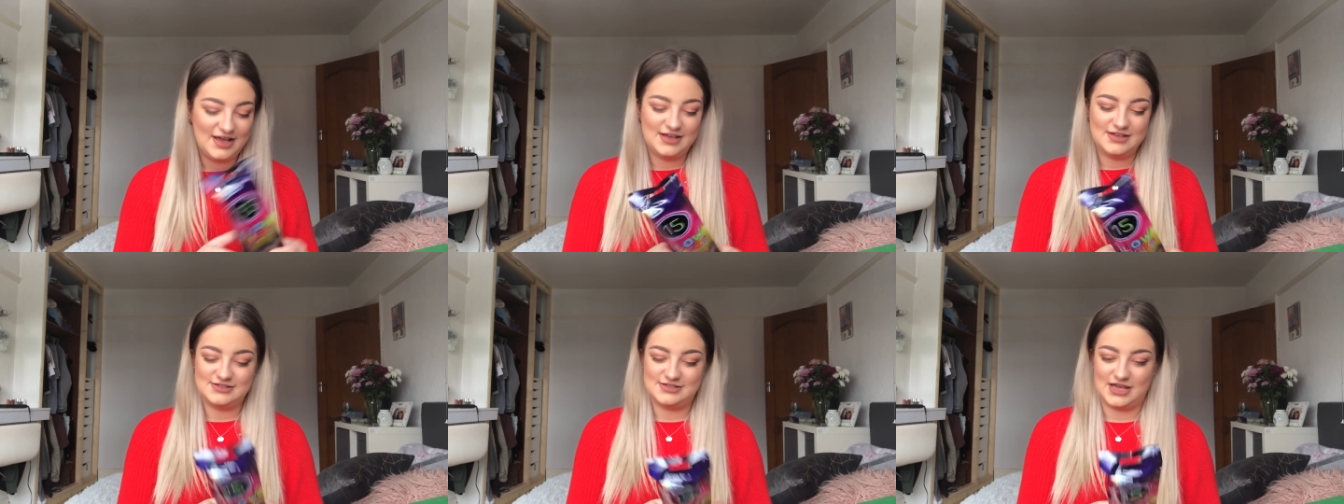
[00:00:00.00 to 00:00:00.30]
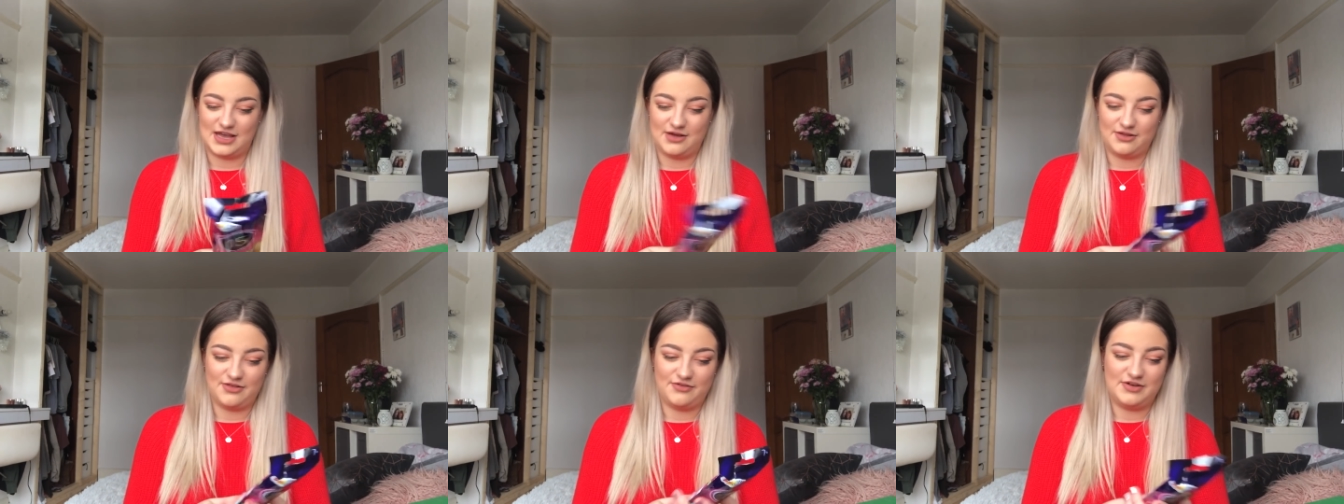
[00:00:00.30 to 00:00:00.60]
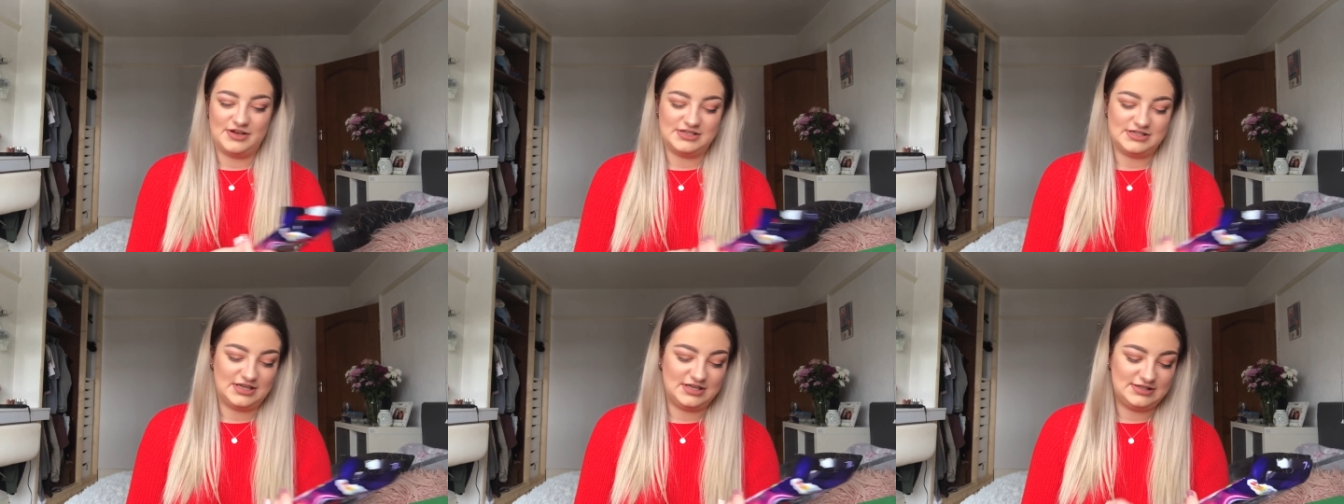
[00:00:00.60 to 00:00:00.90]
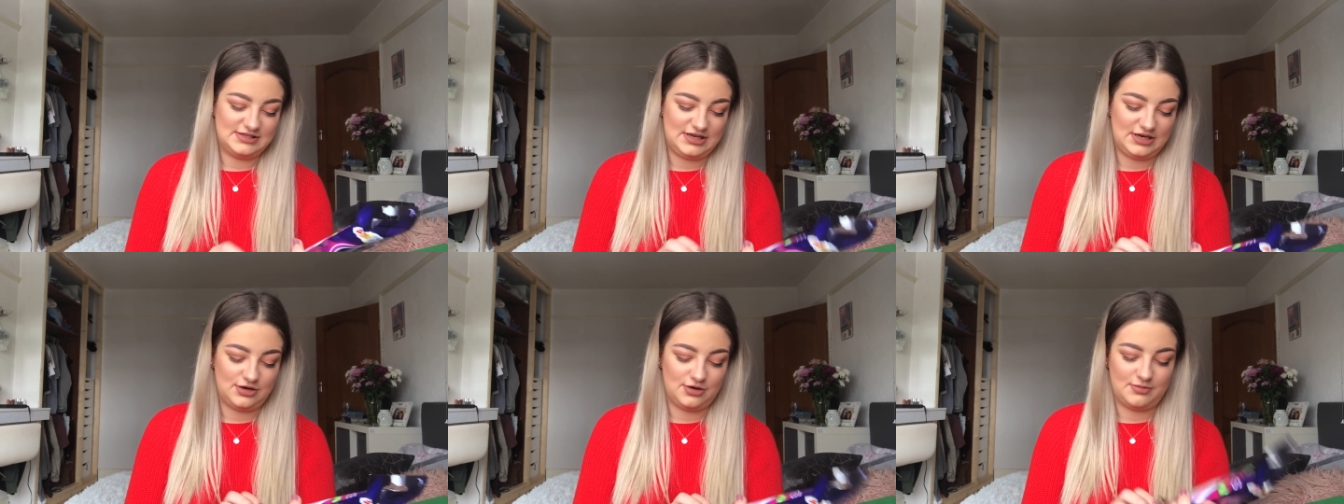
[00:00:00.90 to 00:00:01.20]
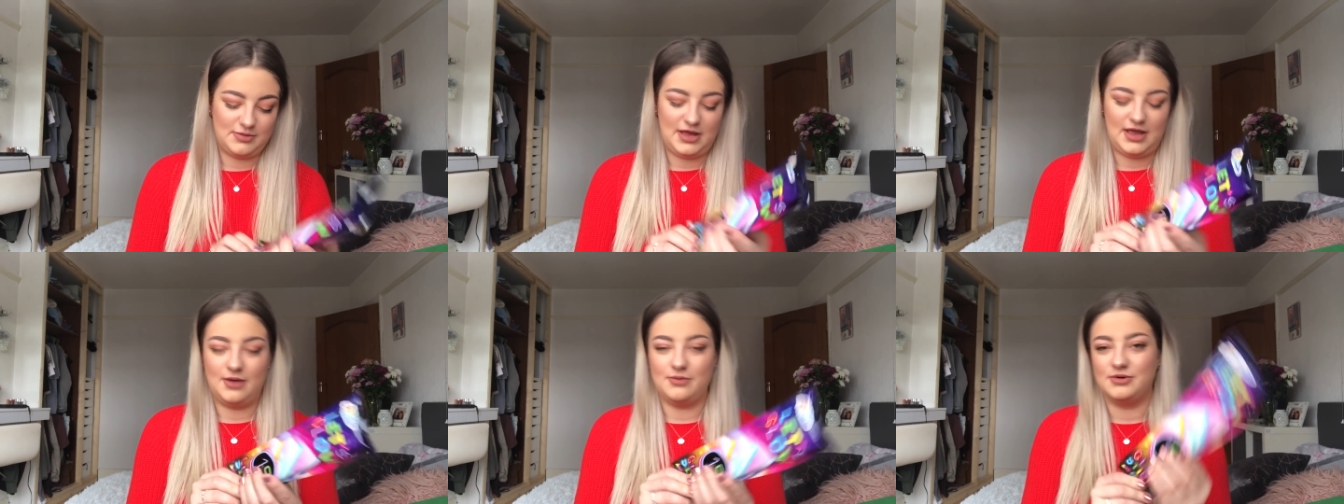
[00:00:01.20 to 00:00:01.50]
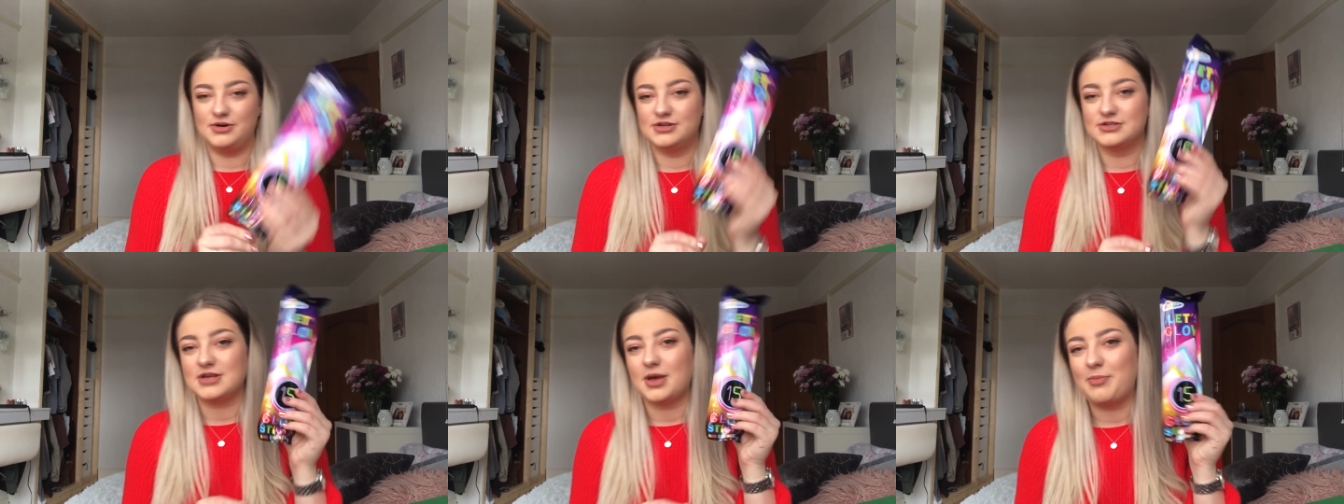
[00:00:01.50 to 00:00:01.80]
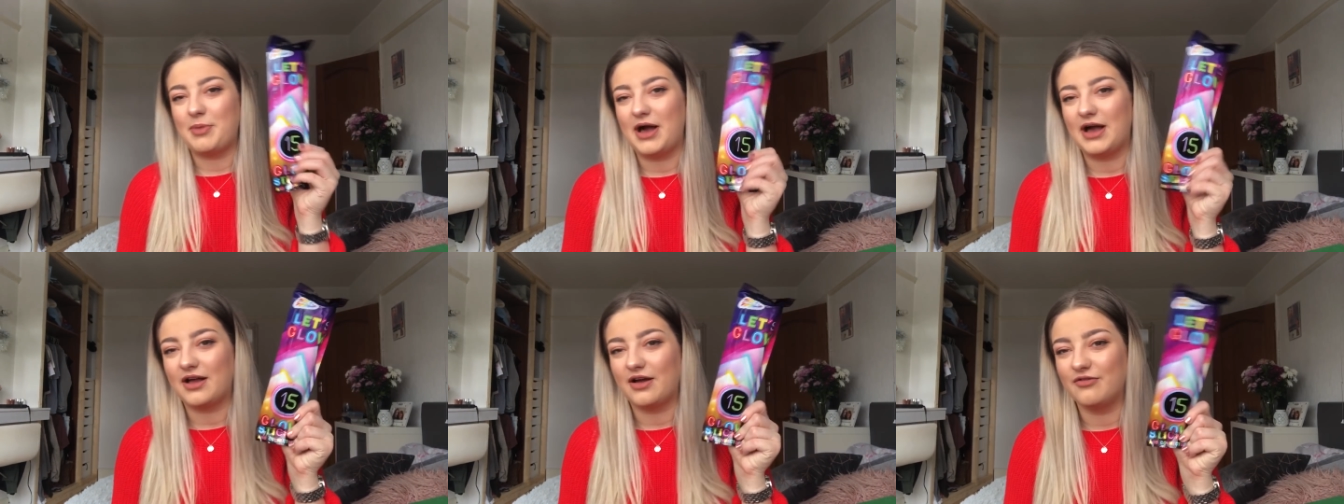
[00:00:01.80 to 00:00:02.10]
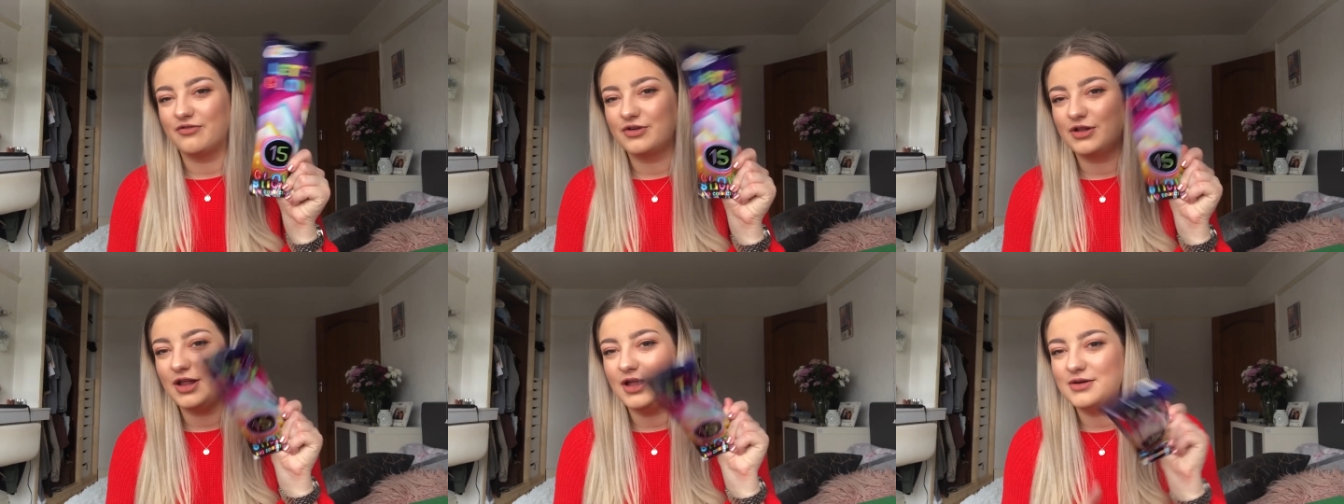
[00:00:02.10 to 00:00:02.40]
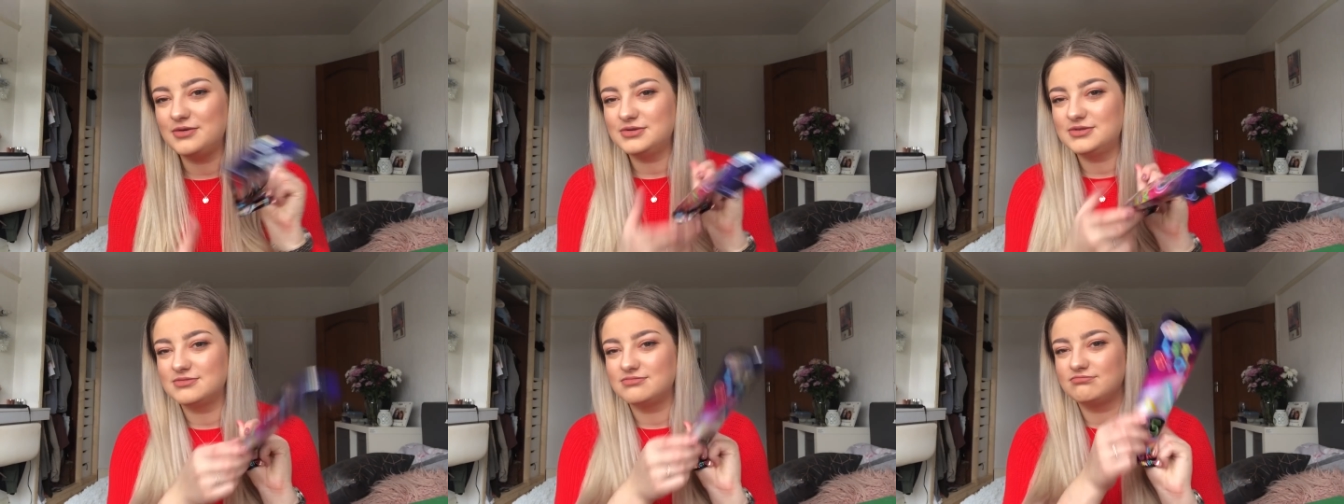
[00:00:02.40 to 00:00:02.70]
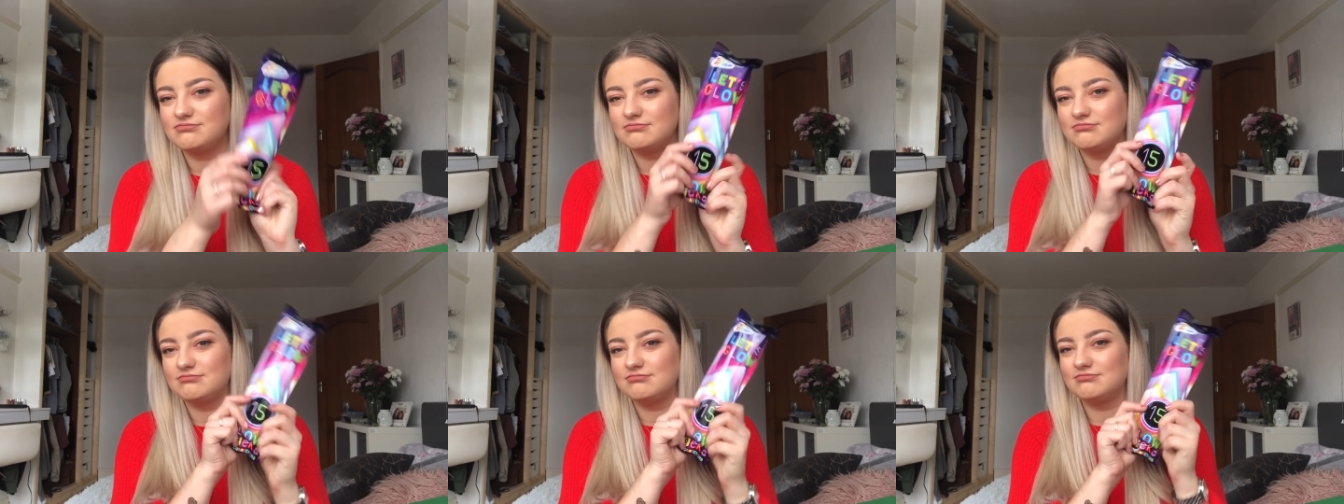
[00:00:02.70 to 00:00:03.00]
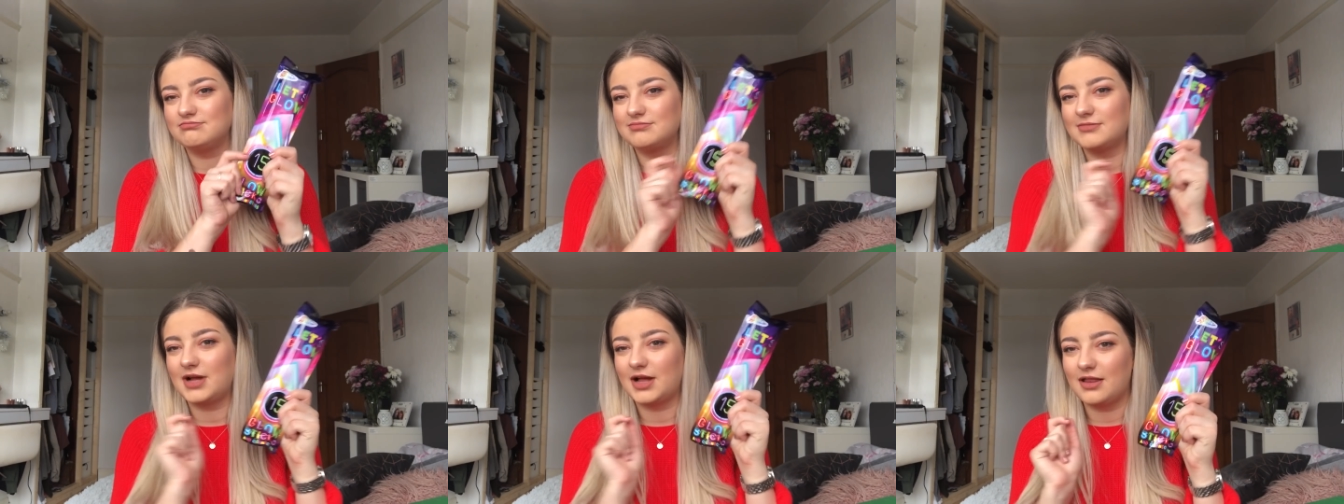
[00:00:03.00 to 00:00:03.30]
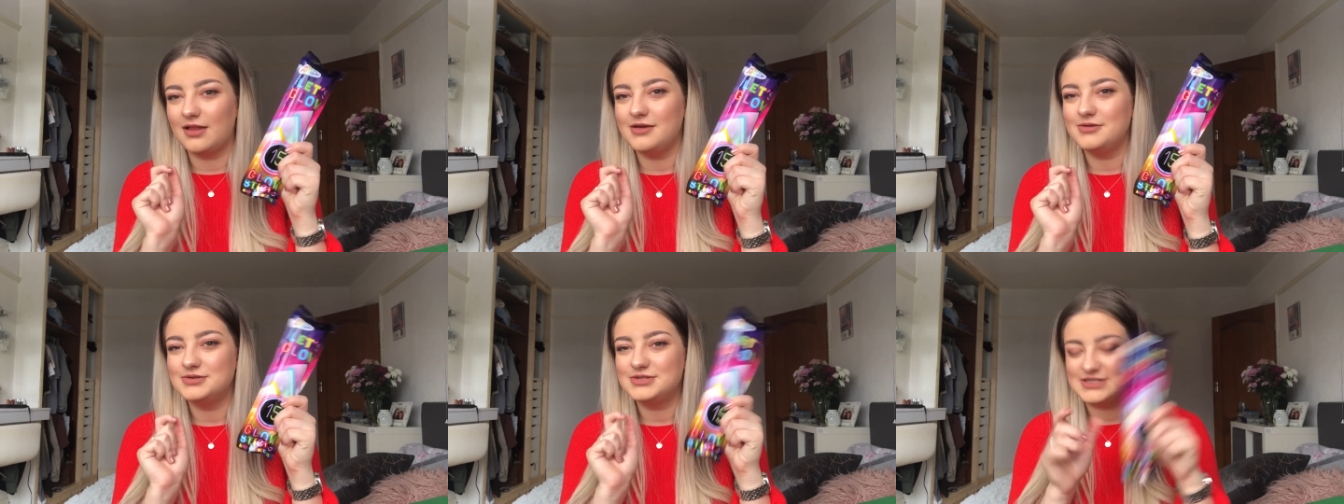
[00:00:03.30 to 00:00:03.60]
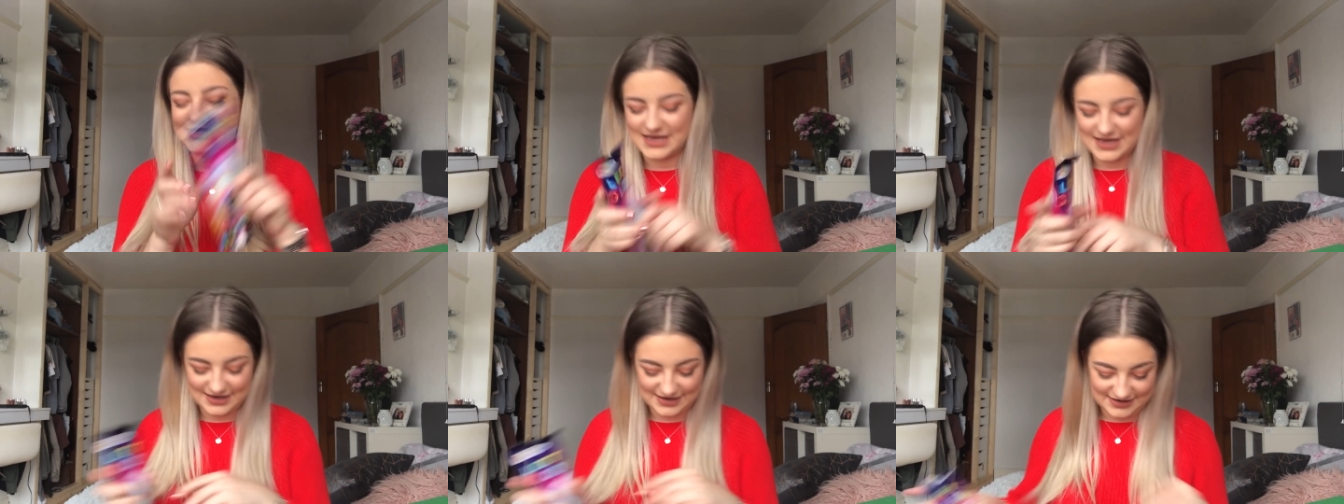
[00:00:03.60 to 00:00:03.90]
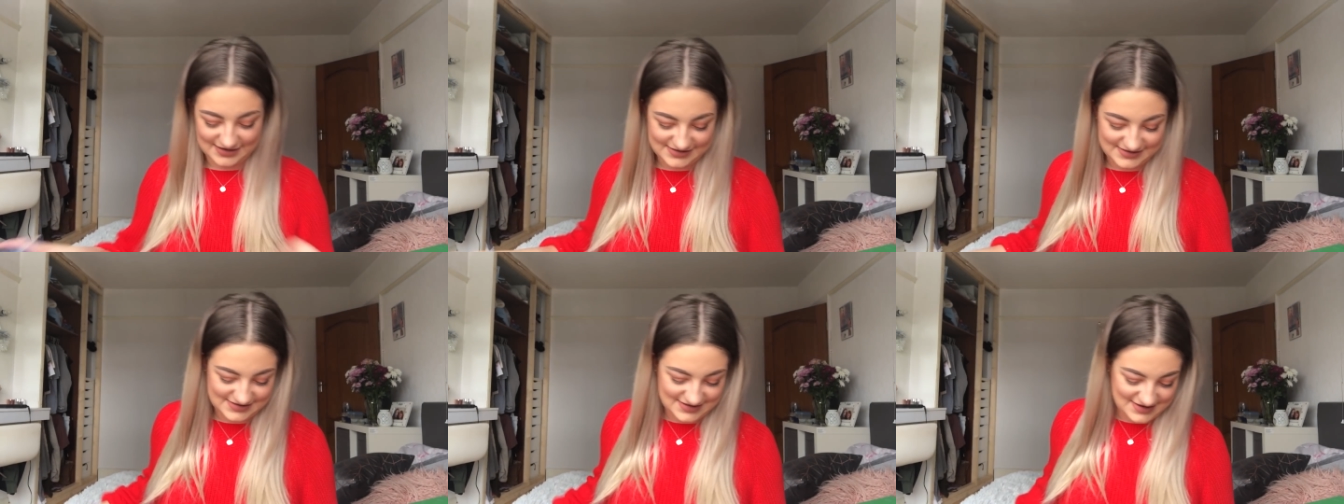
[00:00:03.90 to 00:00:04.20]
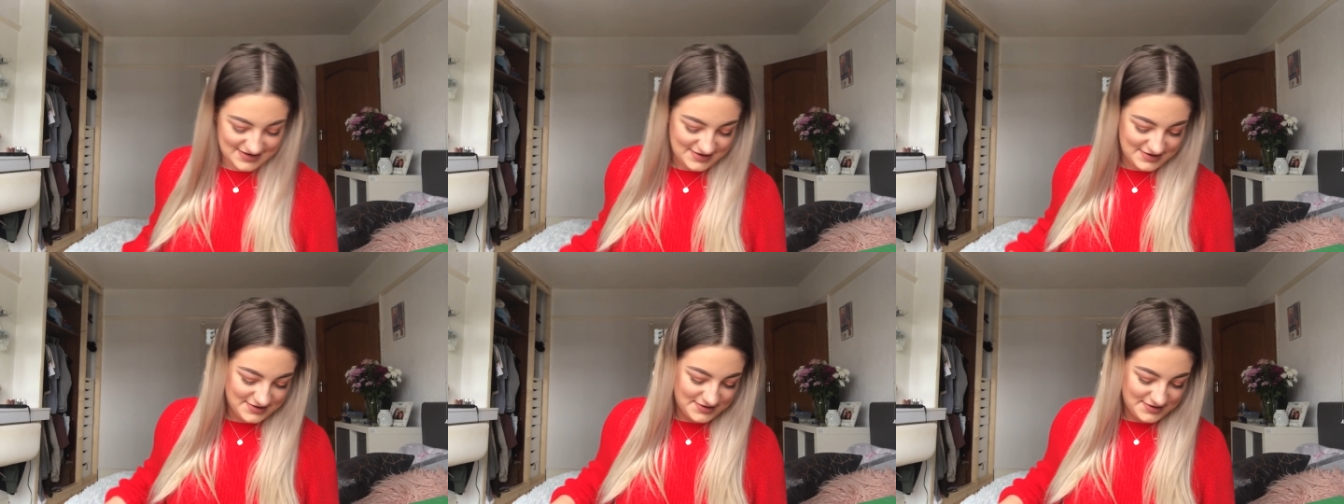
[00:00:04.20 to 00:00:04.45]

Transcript: So the first thing she got me was a pack of glow sticks,